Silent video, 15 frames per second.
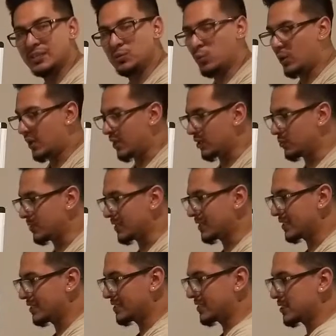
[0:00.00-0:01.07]
wire
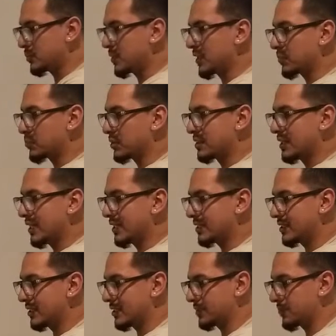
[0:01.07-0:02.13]
because it's being
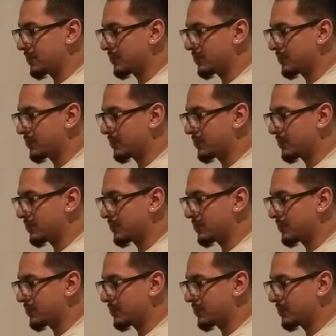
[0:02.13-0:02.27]
protected